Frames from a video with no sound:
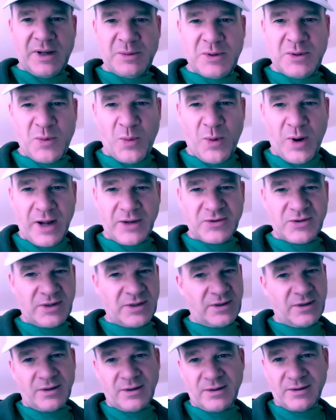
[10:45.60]
to watch
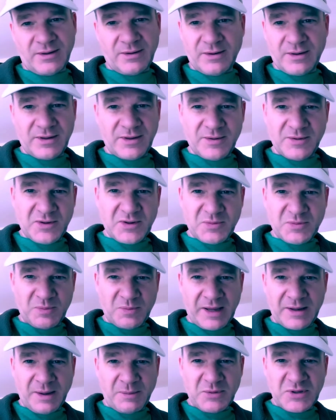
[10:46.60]
and go,
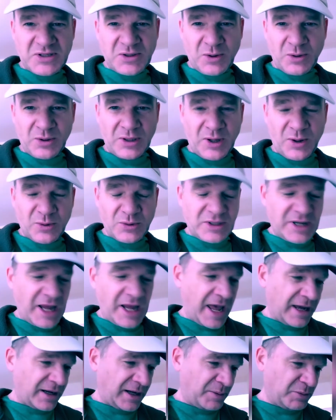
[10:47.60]
I'm so low
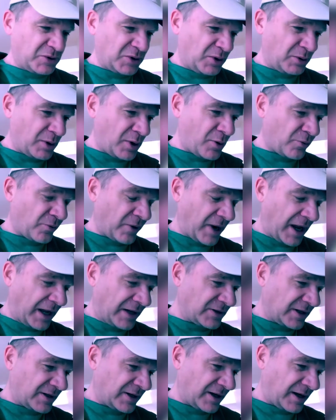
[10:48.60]
tech. I'm so low
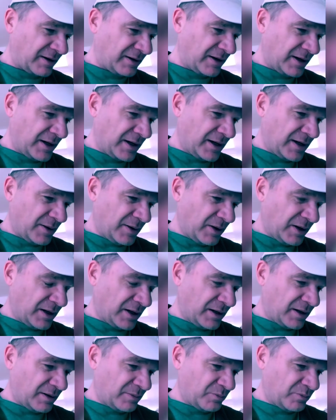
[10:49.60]
rent that
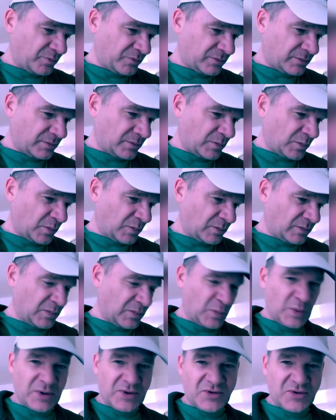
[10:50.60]

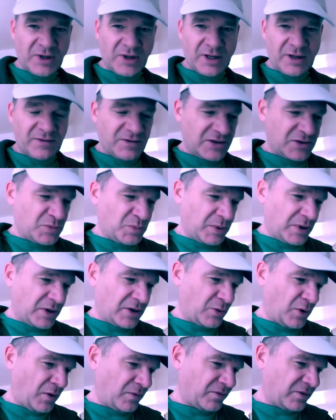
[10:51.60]
we'll see if it's
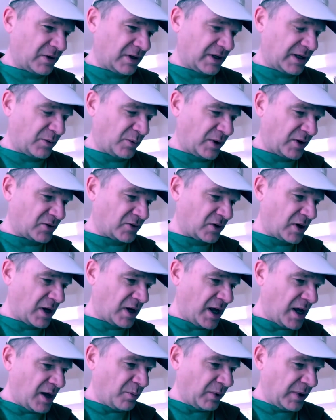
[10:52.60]
mirrored. Hopefully it wasn't.
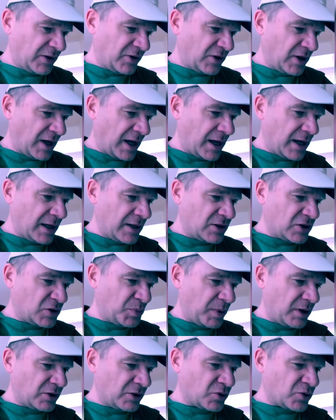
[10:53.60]
But in
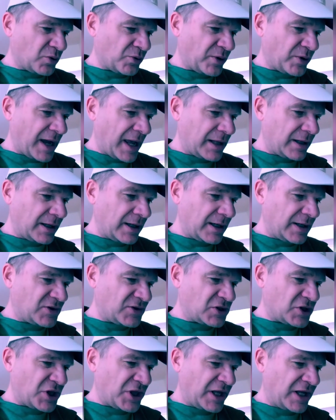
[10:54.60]
spiritual reality, it
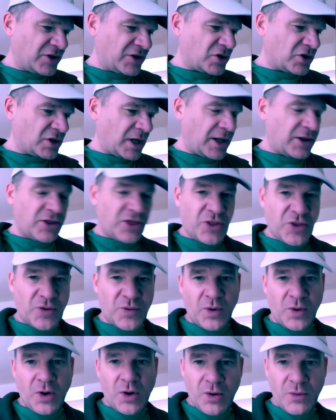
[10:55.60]
says things are done
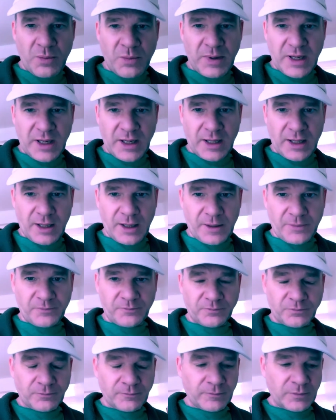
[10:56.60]
through me.
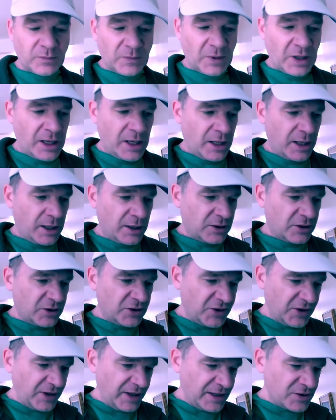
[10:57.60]

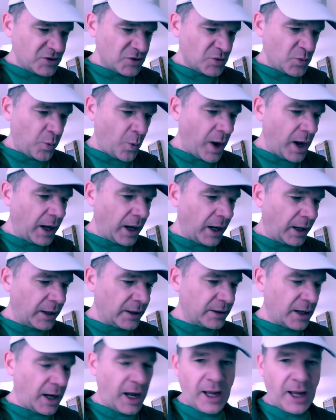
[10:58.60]
This
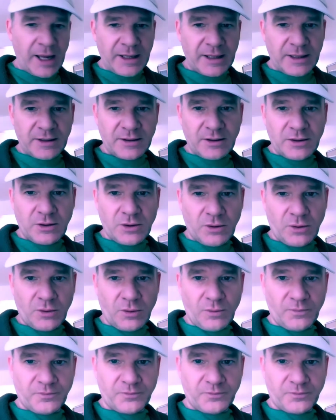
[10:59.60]
one I can do